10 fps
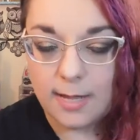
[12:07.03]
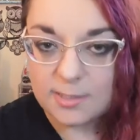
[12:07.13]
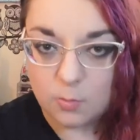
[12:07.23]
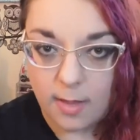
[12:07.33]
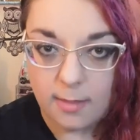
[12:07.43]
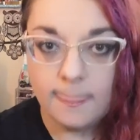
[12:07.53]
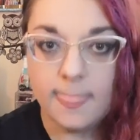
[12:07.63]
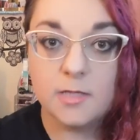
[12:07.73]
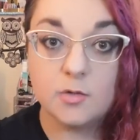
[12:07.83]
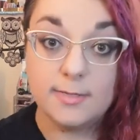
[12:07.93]
as well.
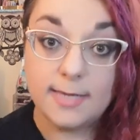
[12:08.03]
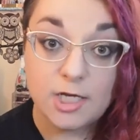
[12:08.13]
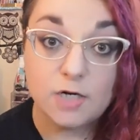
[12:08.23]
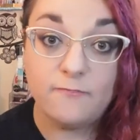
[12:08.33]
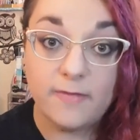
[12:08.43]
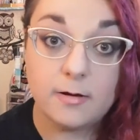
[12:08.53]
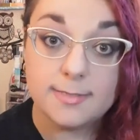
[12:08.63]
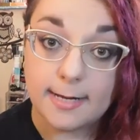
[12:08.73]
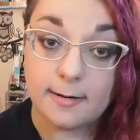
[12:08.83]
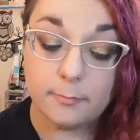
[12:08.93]
So get your
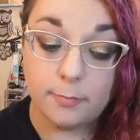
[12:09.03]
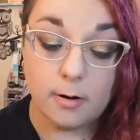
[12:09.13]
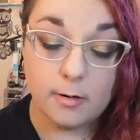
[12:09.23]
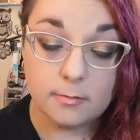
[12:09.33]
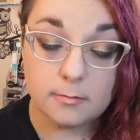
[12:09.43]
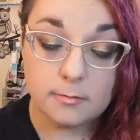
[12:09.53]
fingers out of the product.